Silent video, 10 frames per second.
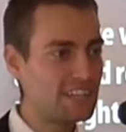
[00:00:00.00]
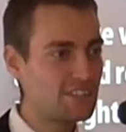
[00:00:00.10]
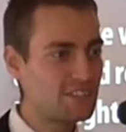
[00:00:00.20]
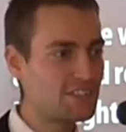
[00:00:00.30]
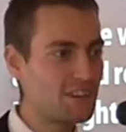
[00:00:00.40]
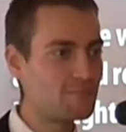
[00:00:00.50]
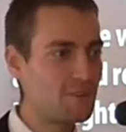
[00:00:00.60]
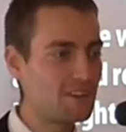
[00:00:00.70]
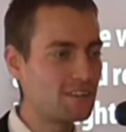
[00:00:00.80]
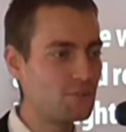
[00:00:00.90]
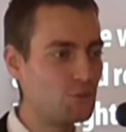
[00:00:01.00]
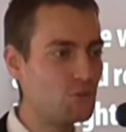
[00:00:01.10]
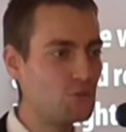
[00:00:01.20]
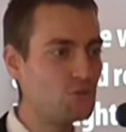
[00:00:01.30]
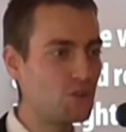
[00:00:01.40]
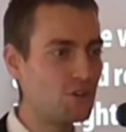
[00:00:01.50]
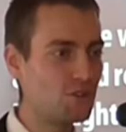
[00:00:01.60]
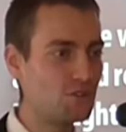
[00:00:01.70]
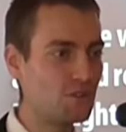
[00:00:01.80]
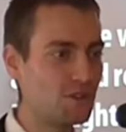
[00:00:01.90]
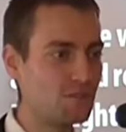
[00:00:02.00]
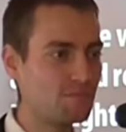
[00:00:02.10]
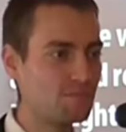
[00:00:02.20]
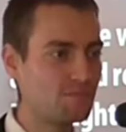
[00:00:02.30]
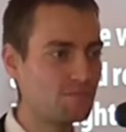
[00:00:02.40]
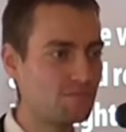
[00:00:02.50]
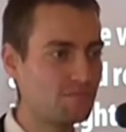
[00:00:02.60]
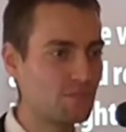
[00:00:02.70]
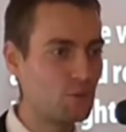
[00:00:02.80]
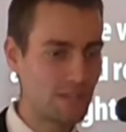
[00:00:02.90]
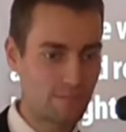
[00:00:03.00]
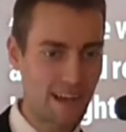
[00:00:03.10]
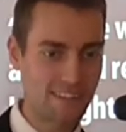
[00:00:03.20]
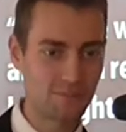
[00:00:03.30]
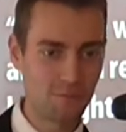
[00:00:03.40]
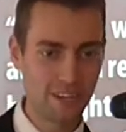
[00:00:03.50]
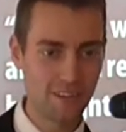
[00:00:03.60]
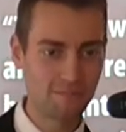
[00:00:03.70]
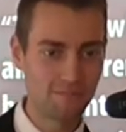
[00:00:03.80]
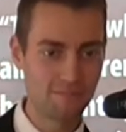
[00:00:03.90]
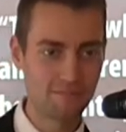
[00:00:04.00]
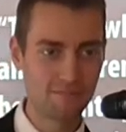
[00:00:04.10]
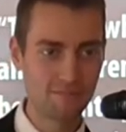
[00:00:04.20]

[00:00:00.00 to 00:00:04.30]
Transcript: Is there someone who you know who has passed away?